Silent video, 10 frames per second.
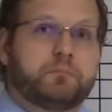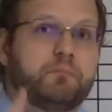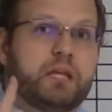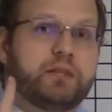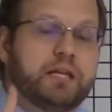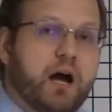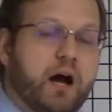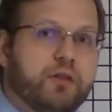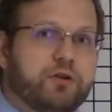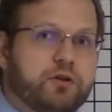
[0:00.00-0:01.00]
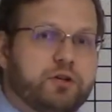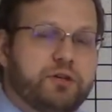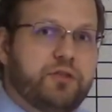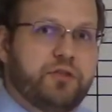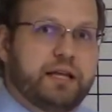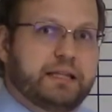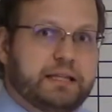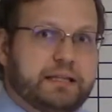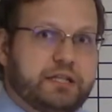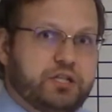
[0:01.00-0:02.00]
The other good thing
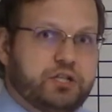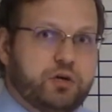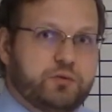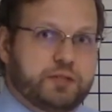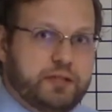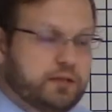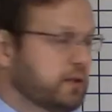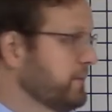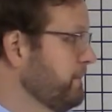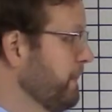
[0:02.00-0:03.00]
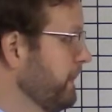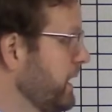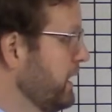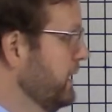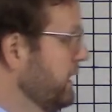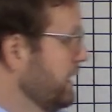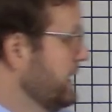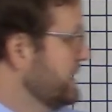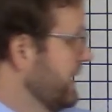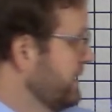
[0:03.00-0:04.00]
that this shows us
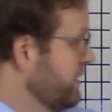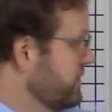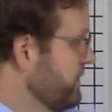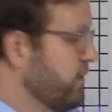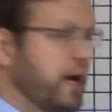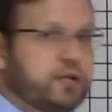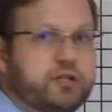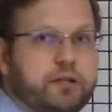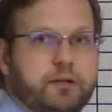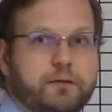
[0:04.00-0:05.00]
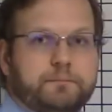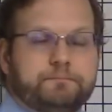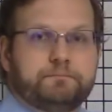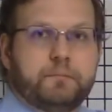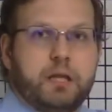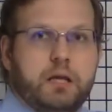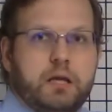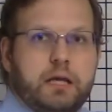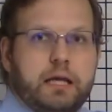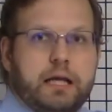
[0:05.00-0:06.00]
is that there's a fraction here.
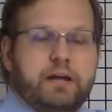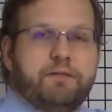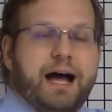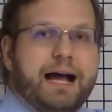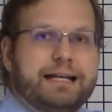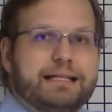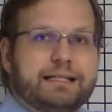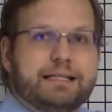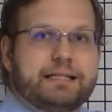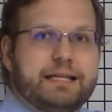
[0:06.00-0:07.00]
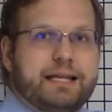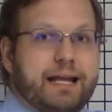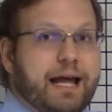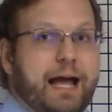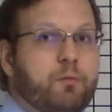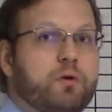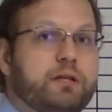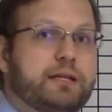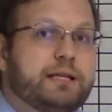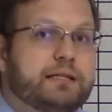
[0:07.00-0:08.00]
If I didn't see that, I
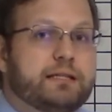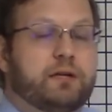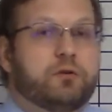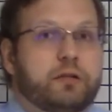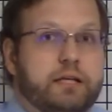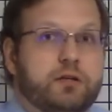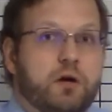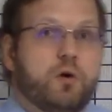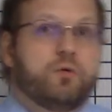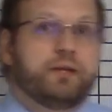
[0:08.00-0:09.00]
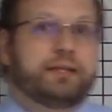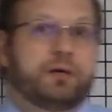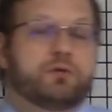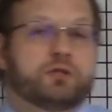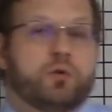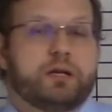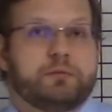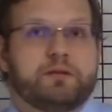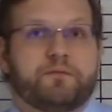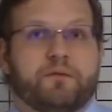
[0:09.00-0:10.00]
wouldn't necessarily know that there was going to
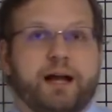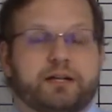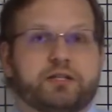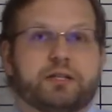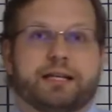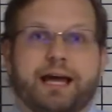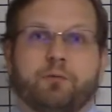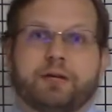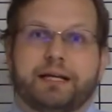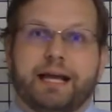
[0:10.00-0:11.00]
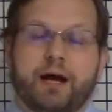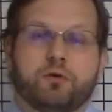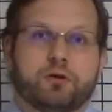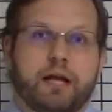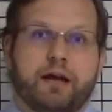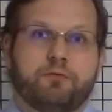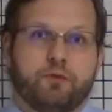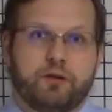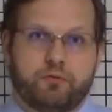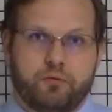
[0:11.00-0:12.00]
be a fraction that I would encounter
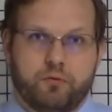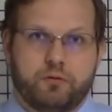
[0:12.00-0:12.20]
halfway through.